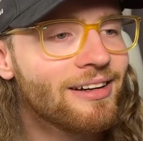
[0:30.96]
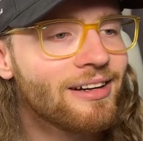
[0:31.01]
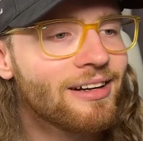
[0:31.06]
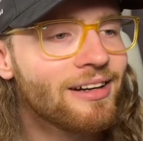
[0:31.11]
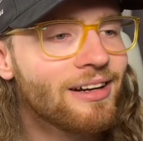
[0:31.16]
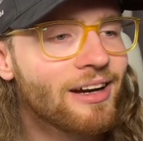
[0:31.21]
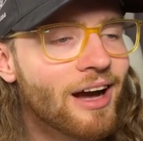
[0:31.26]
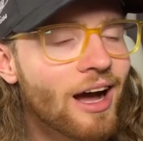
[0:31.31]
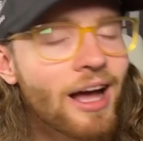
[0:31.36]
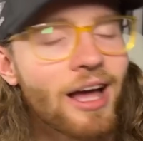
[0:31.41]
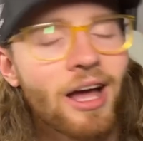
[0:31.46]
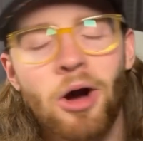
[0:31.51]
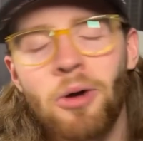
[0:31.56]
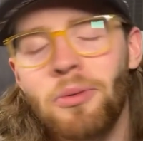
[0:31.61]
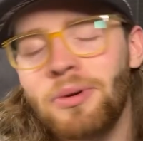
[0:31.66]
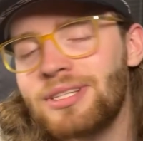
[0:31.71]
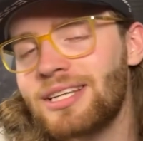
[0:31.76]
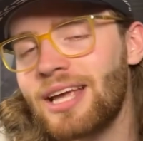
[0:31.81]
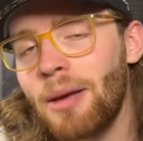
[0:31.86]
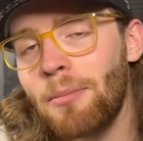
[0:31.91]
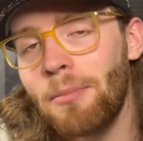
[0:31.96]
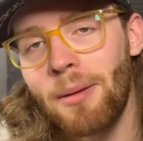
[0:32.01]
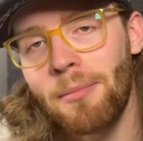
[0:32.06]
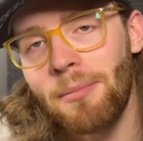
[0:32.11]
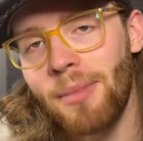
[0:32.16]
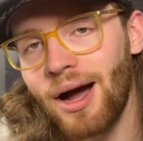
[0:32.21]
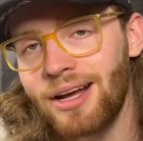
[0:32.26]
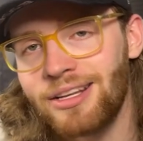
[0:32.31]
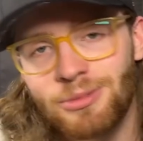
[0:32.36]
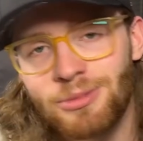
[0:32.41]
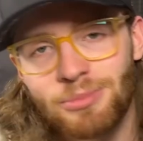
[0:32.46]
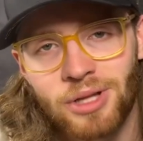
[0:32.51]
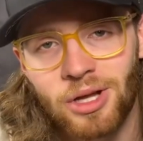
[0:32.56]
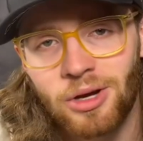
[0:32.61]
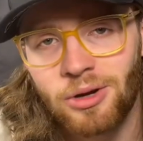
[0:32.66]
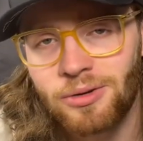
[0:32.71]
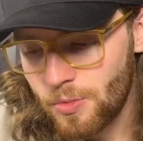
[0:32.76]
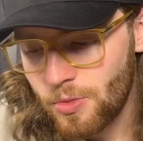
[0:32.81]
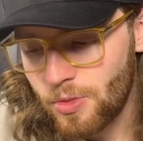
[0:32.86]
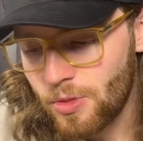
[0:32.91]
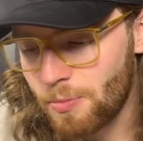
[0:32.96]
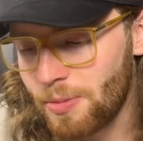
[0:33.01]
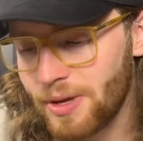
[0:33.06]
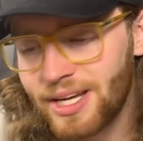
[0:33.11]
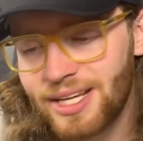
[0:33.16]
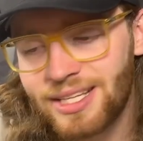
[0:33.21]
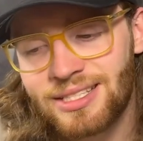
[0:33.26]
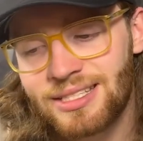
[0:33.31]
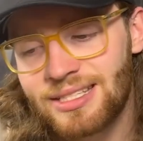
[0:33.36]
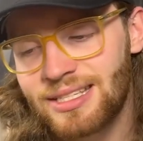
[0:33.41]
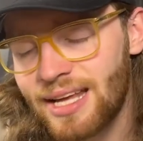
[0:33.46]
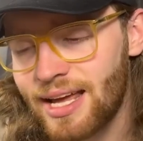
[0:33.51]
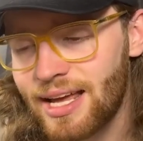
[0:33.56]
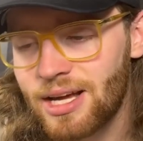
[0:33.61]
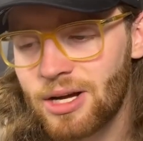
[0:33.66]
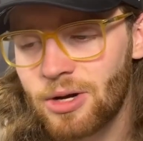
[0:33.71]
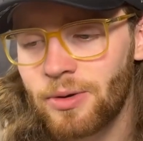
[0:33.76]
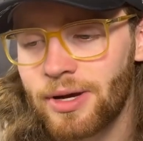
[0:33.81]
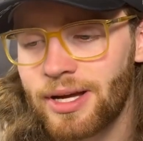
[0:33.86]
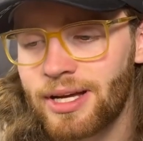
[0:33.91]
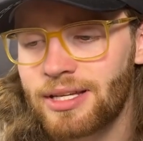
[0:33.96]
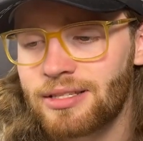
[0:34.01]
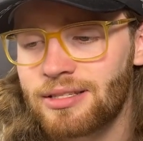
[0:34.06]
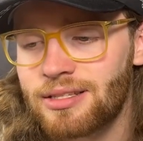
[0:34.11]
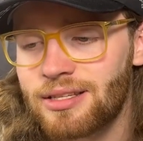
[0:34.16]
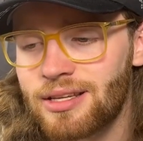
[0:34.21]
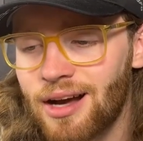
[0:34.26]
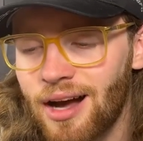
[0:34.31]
I always get my mind blown. Biggest takeaways